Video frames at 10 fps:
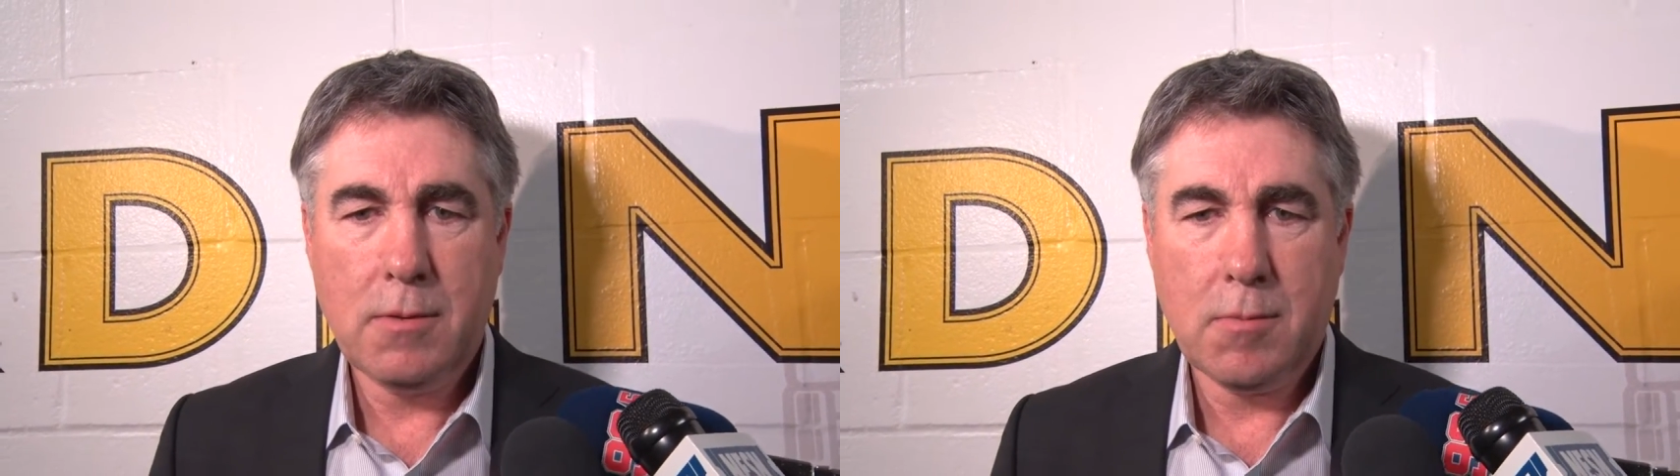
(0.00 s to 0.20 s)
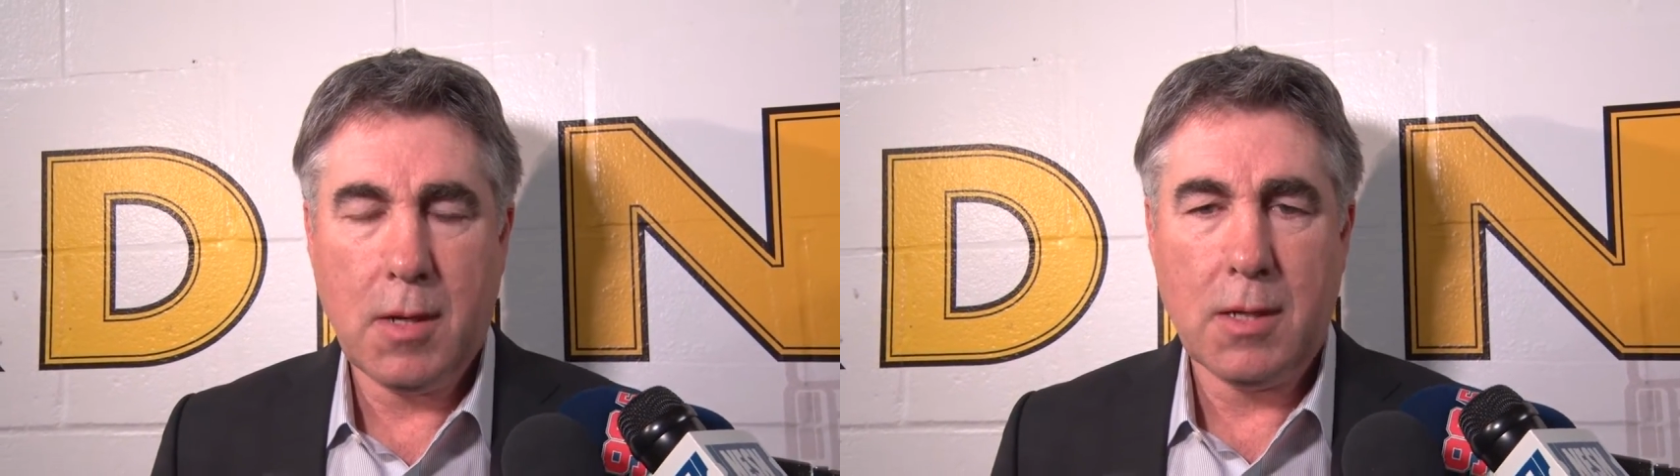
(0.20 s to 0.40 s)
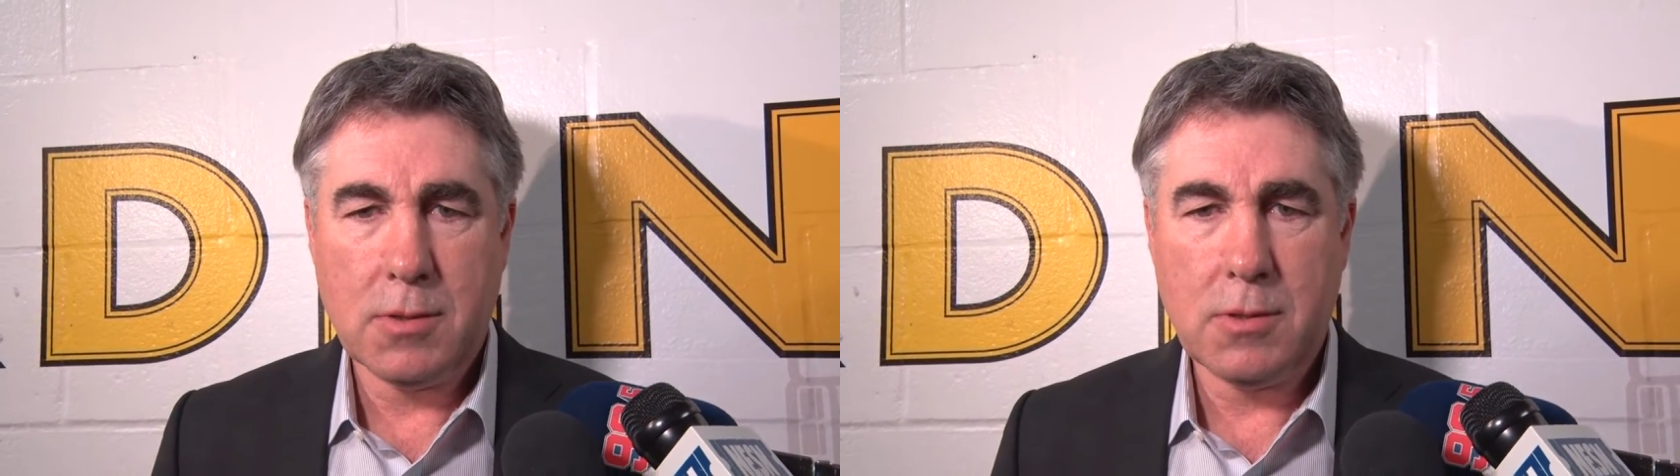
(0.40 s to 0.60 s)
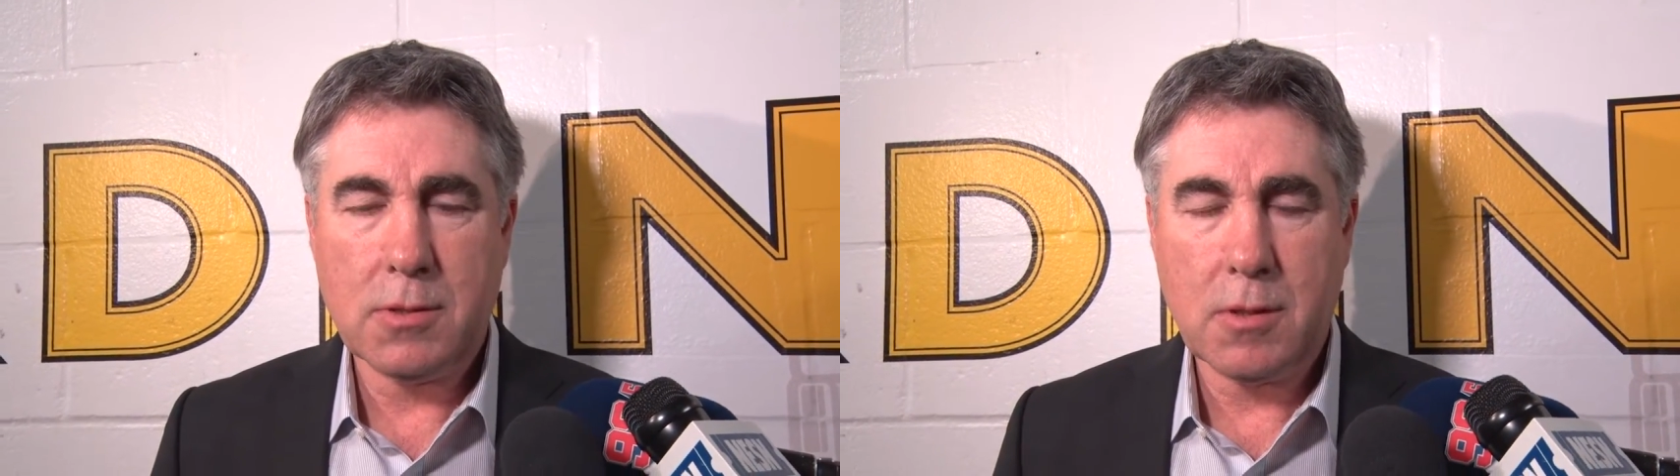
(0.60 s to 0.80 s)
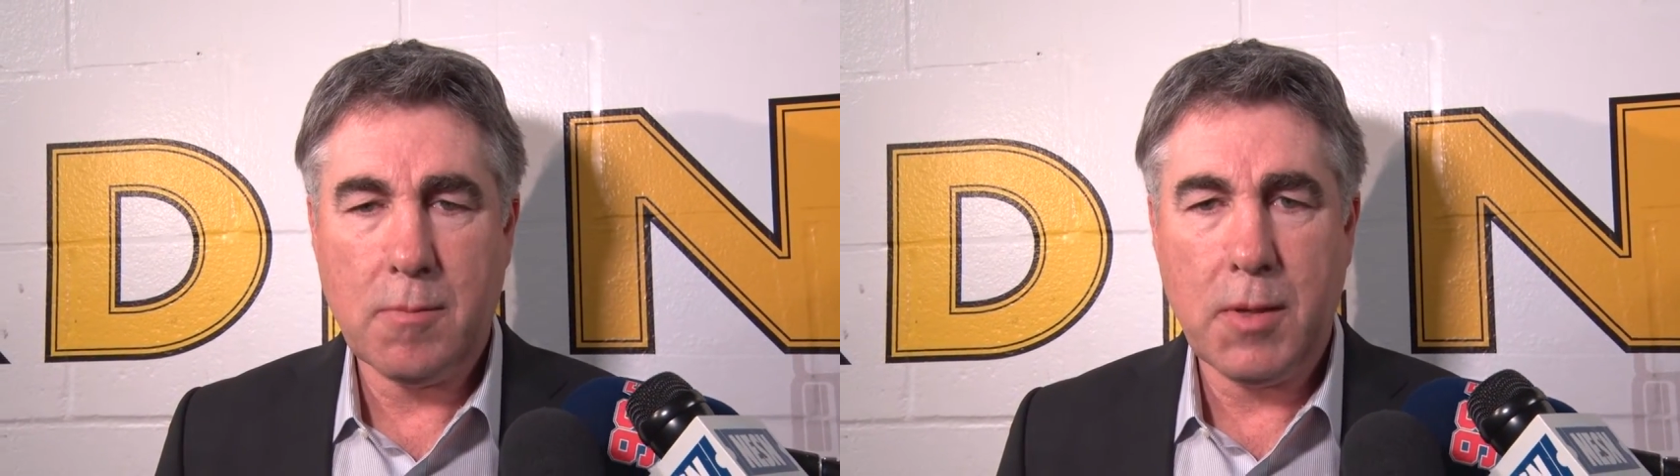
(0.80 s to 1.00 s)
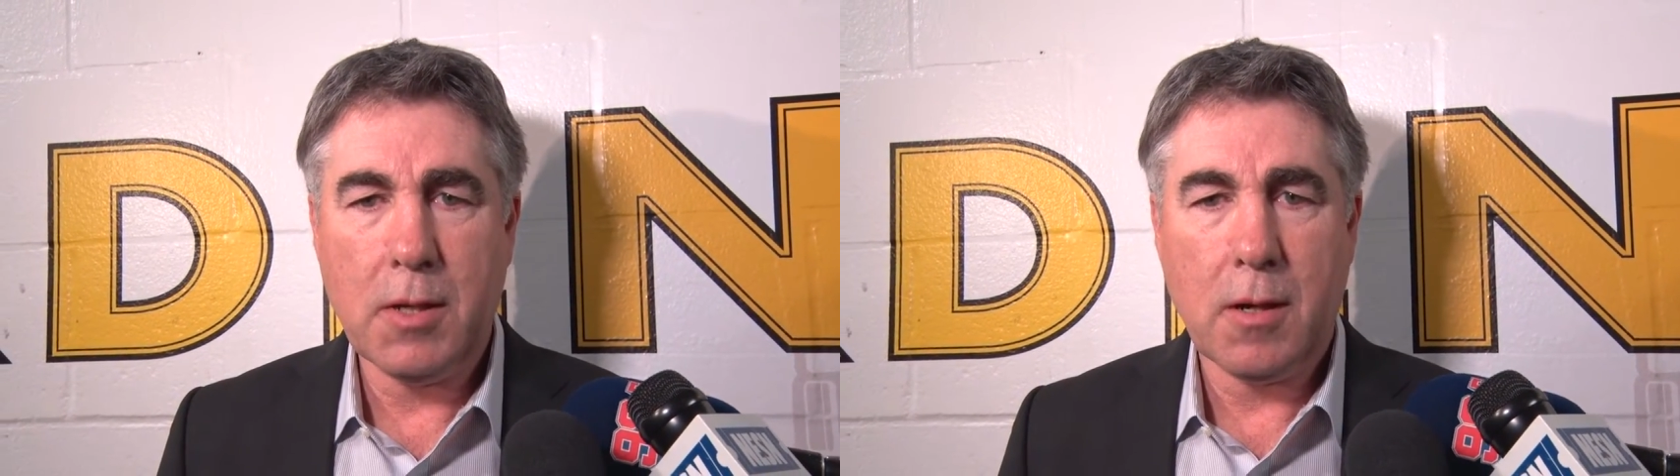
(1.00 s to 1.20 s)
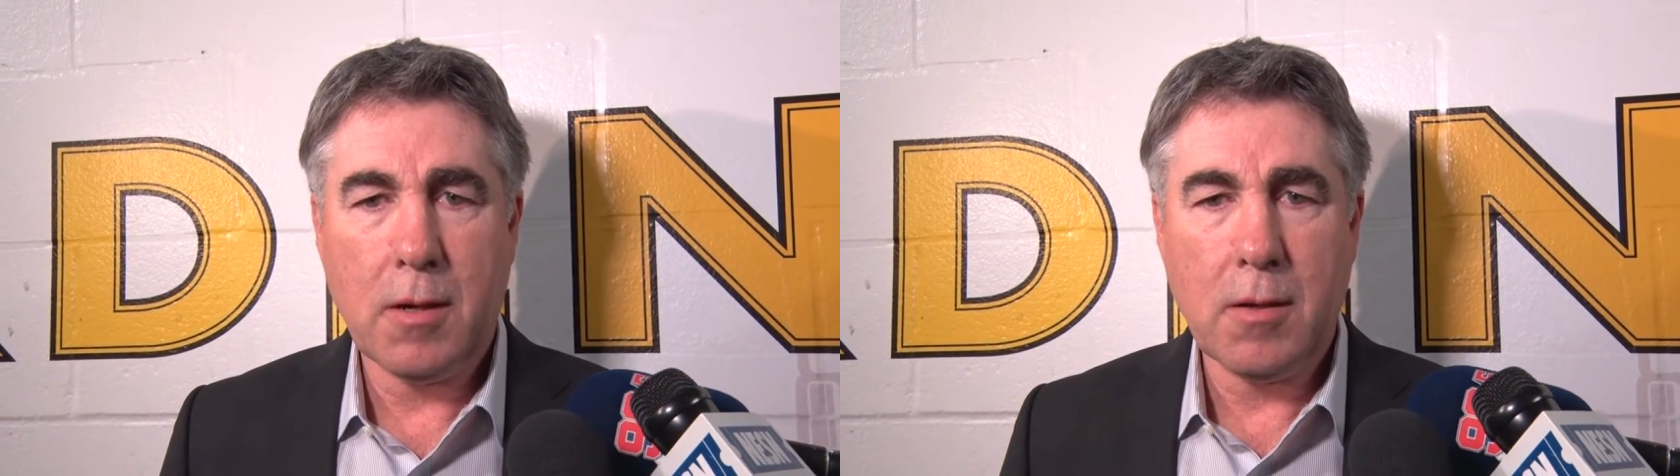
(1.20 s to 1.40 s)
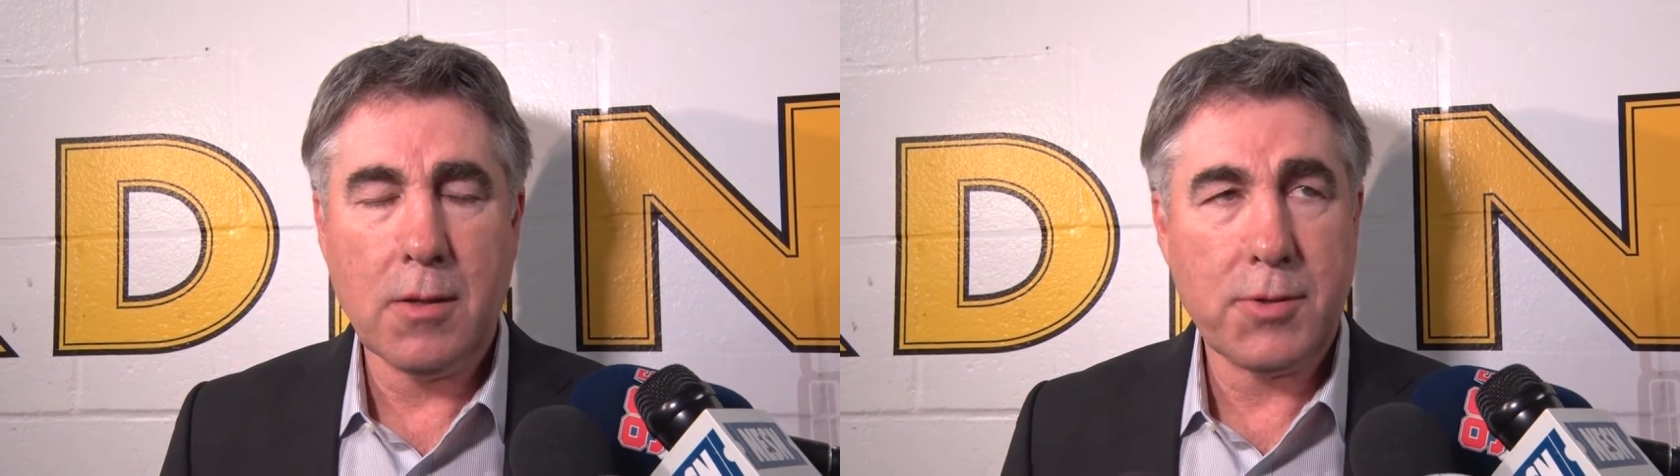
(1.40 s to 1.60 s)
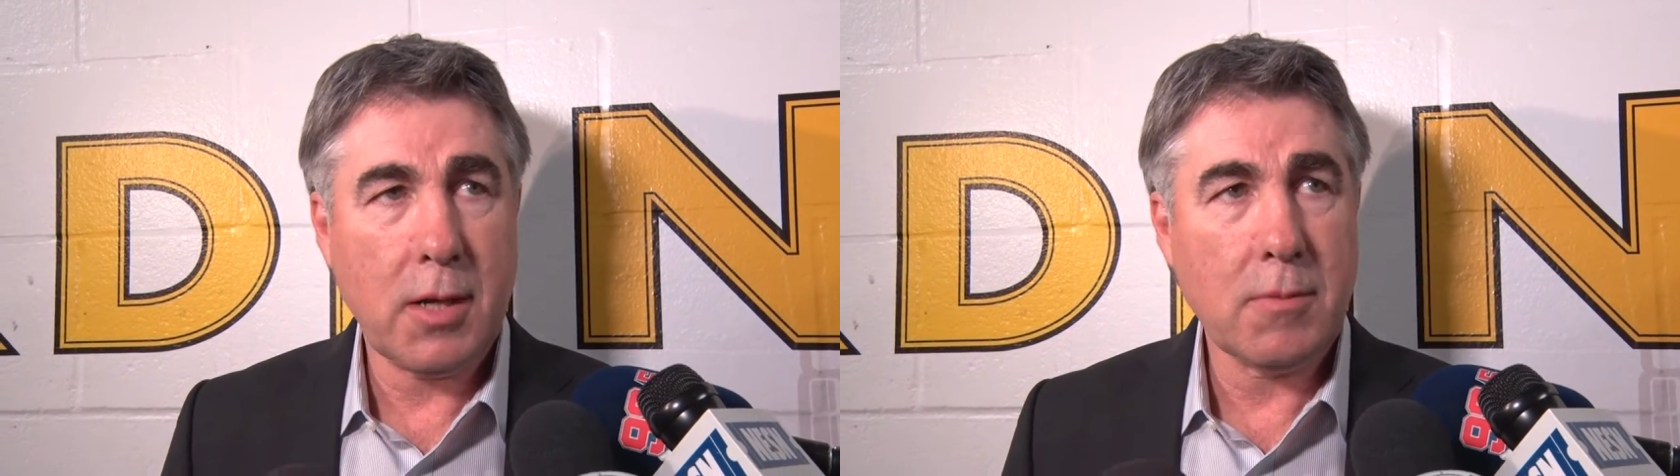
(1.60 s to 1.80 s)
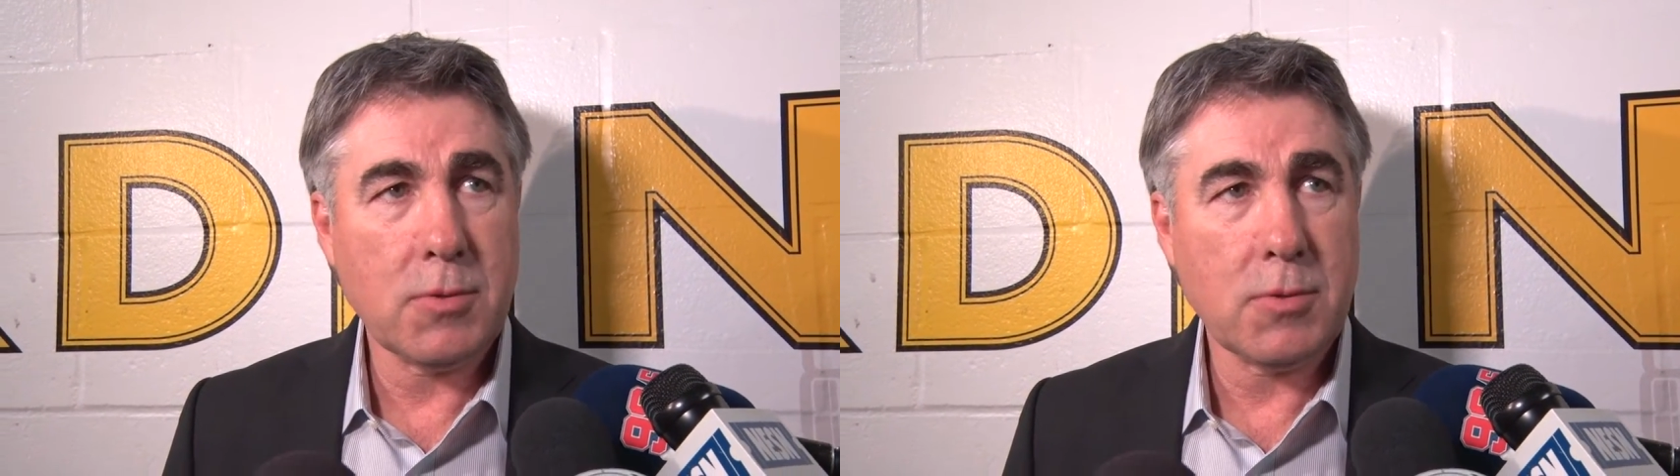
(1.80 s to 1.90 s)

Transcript: some guys that just compete hard all the time.